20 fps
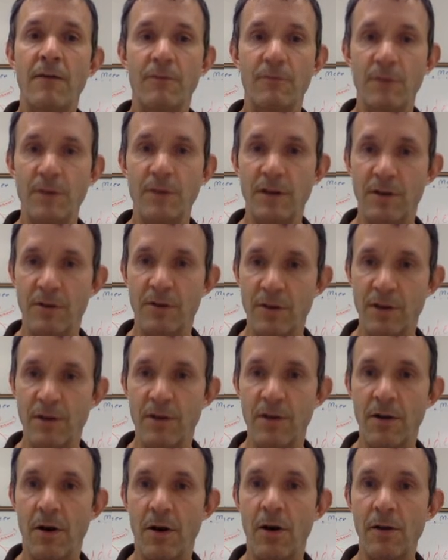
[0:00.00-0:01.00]
we agreed
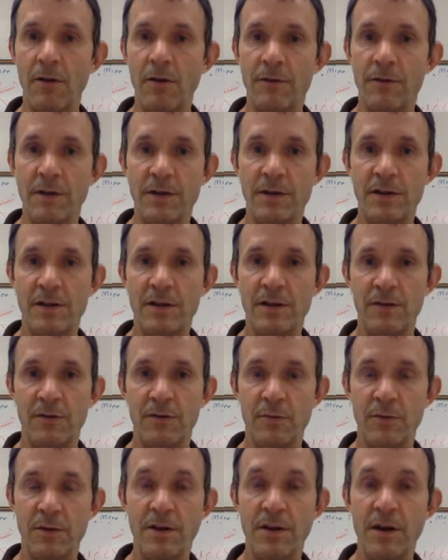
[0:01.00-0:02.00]
that all of these things will
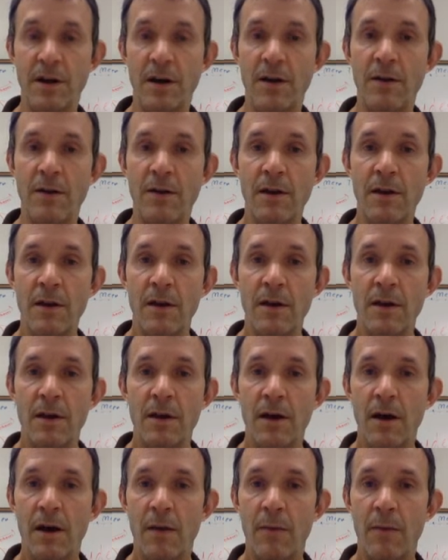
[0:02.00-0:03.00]
be done
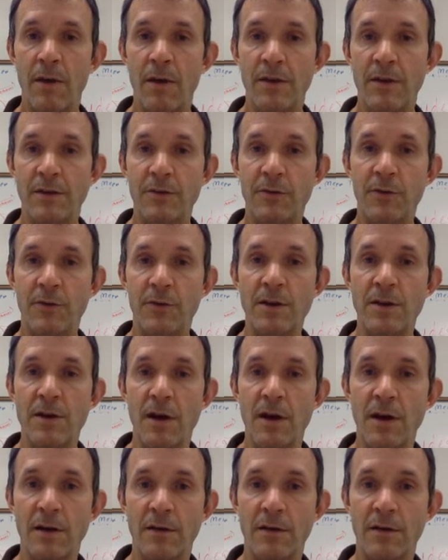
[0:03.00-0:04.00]
by the
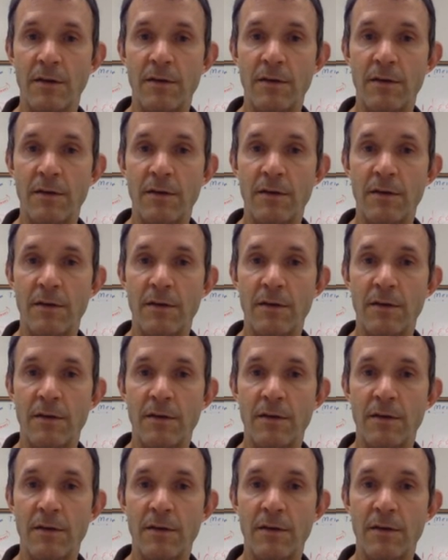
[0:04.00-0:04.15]
29th.